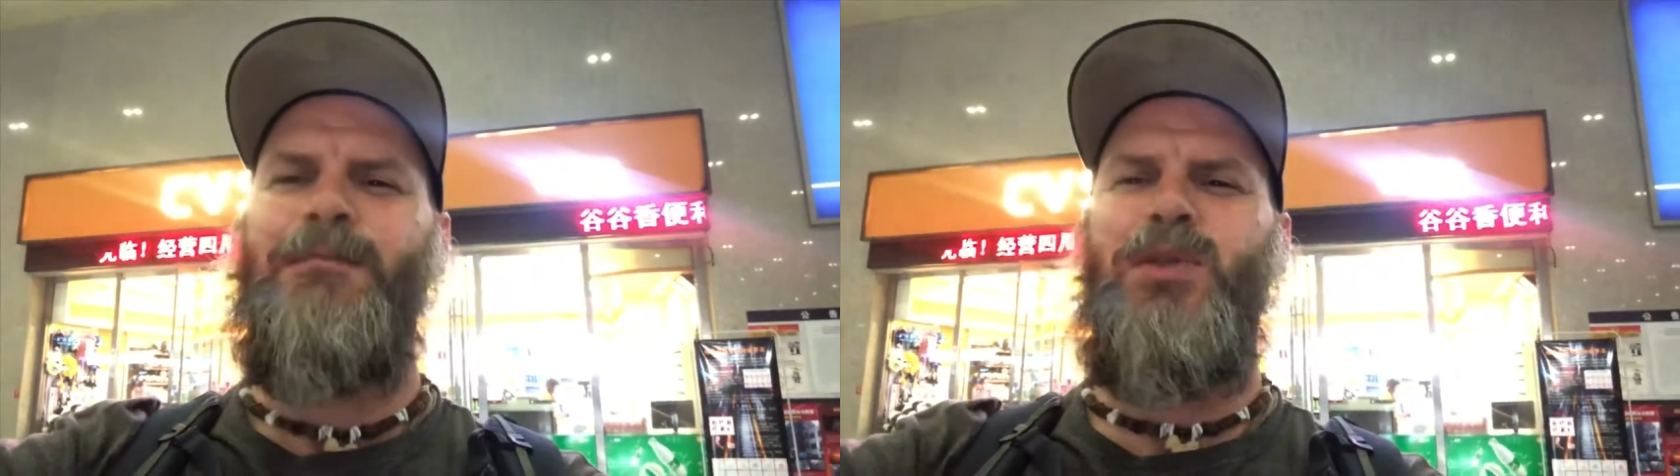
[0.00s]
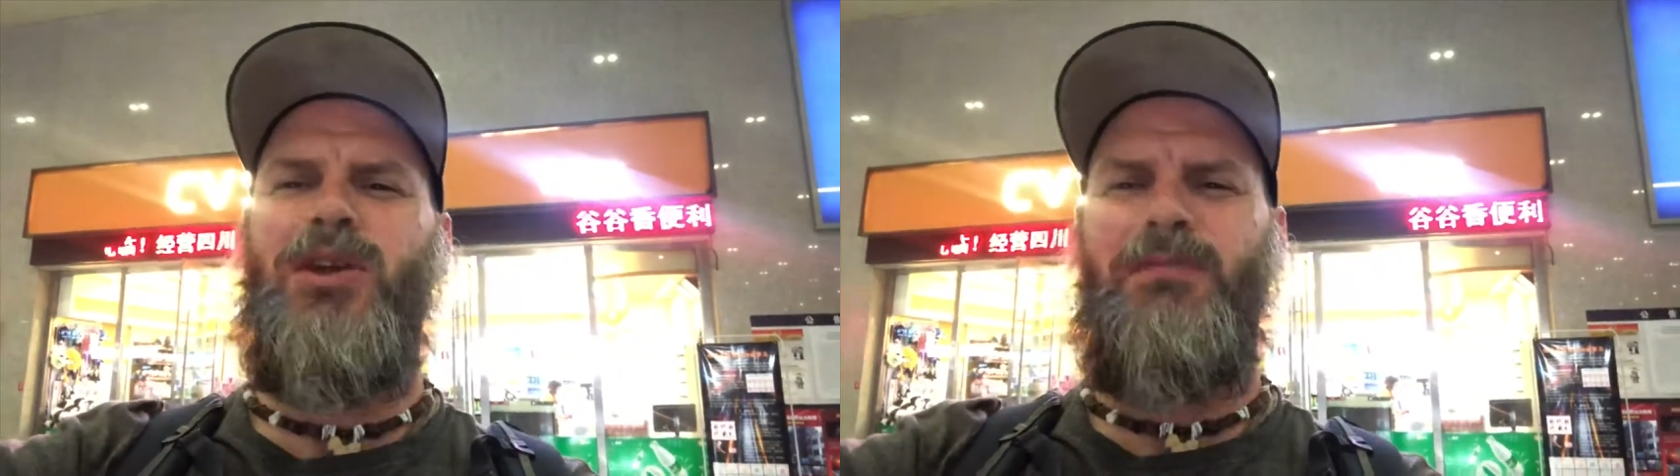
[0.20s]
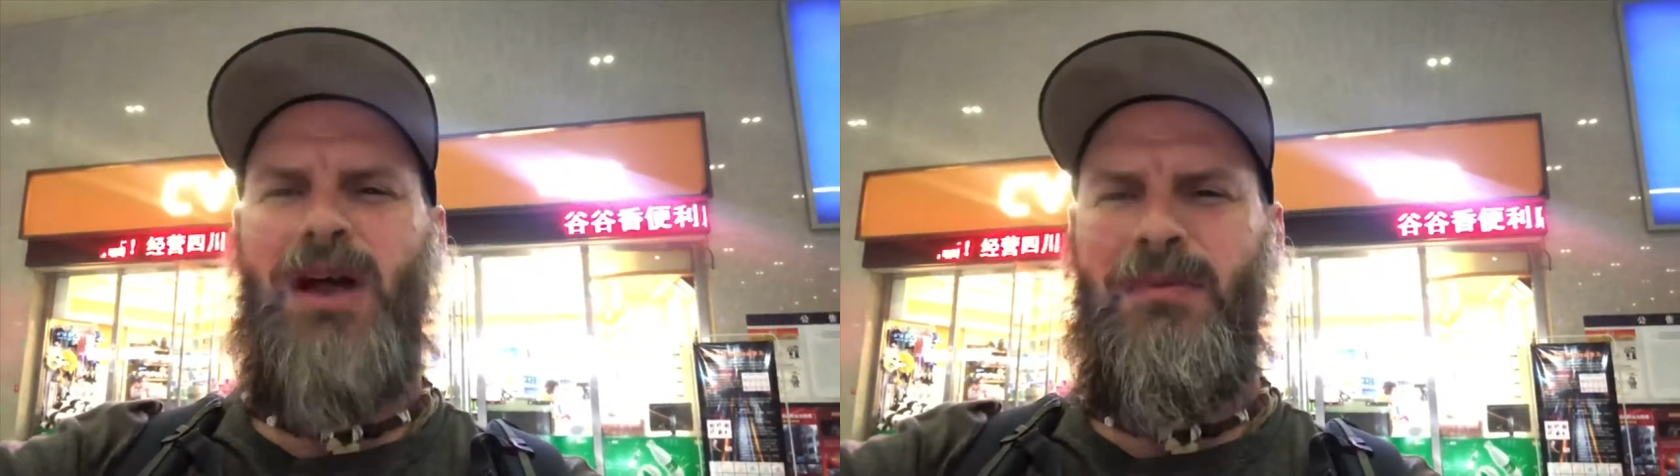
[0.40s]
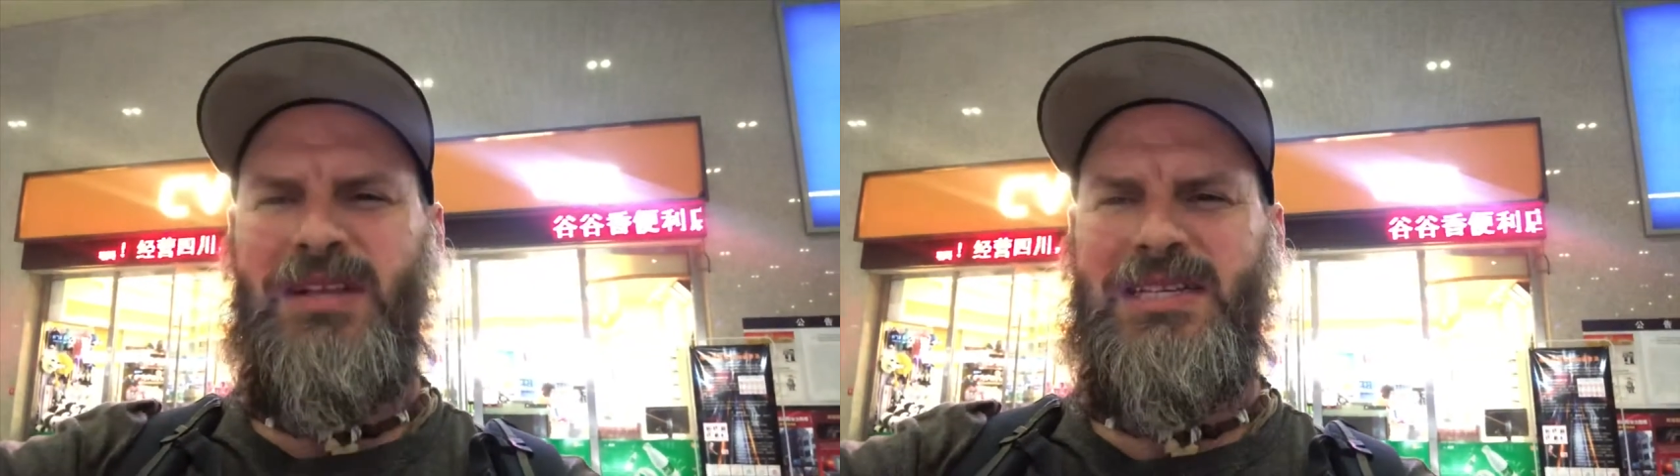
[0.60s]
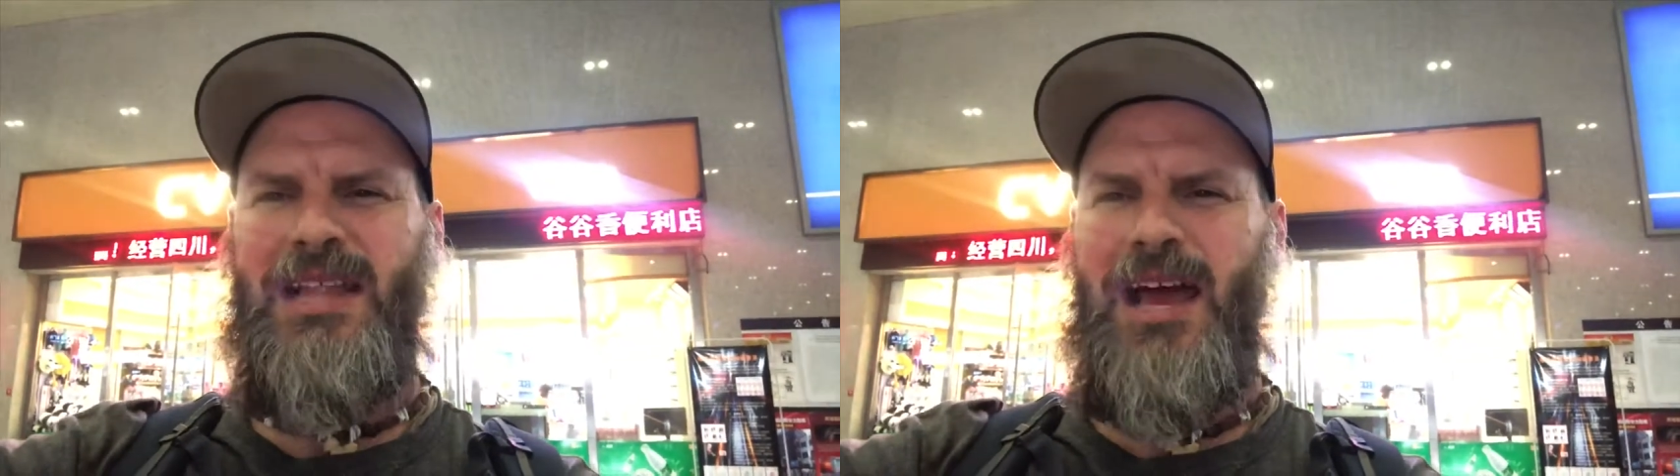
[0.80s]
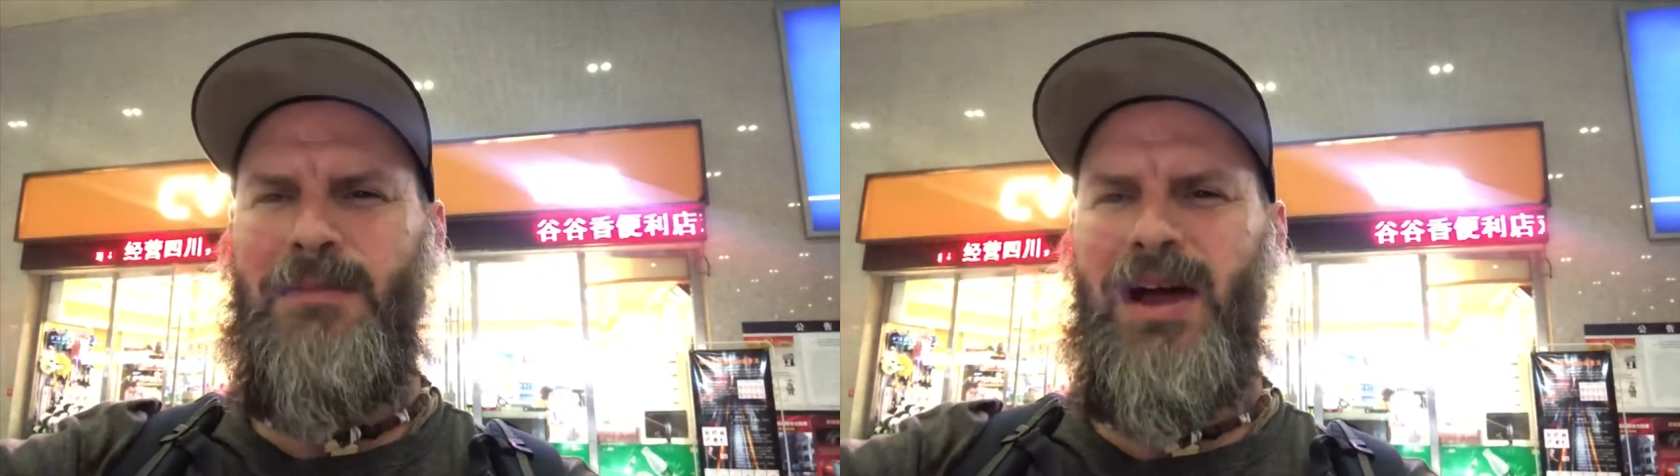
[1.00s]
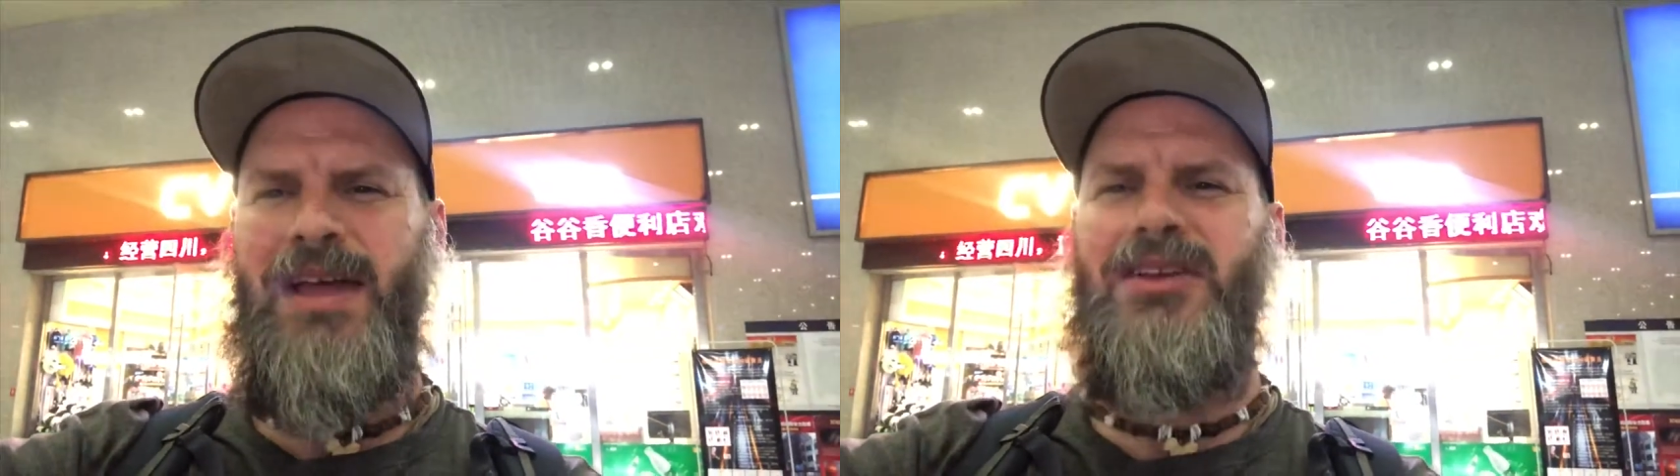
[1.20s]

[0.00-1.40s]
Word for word: you can probably slide by.